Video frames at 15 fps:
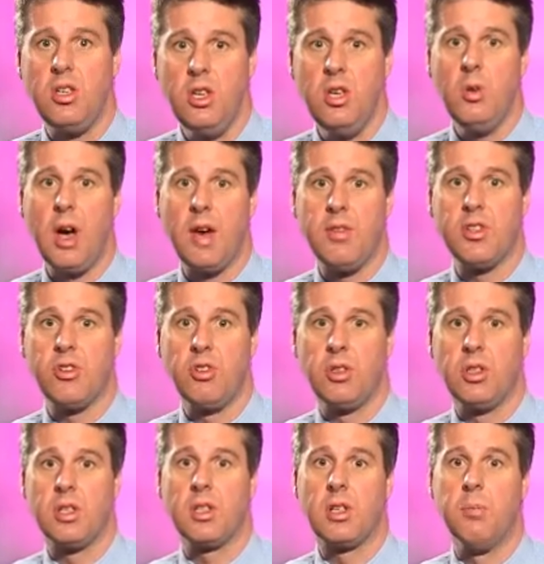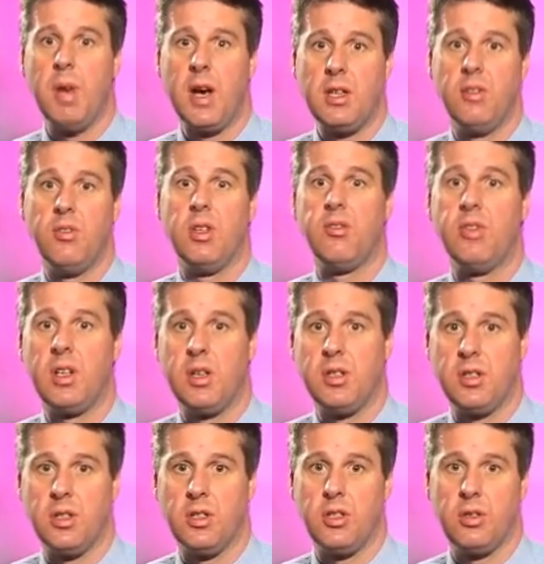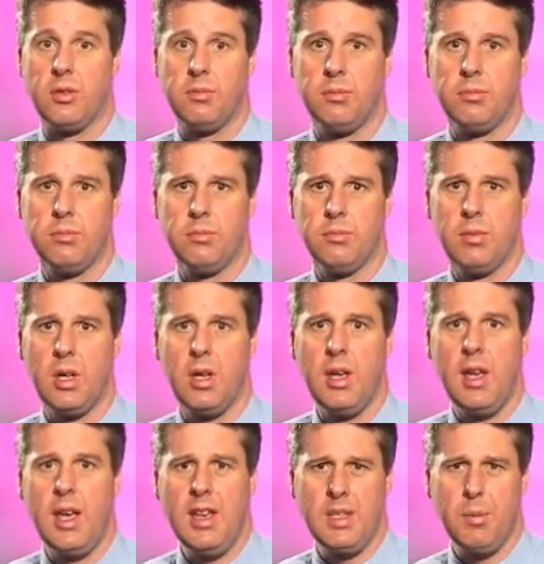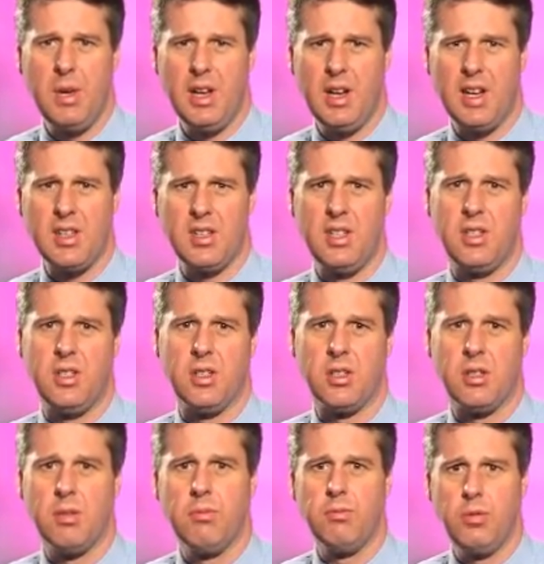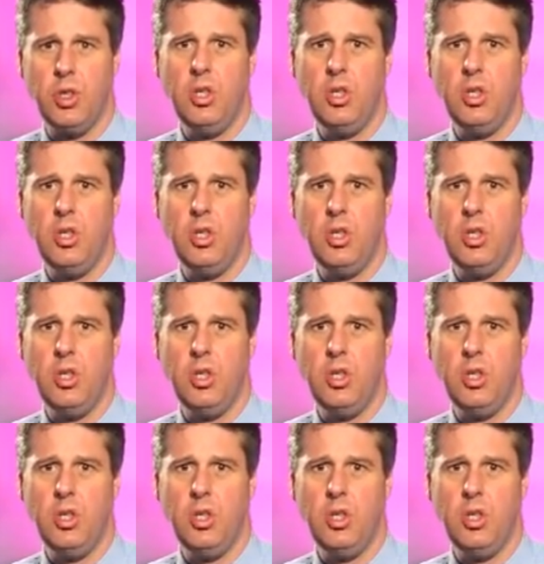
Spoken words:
you have the strongest competitive advantage. It's a bit like scissors.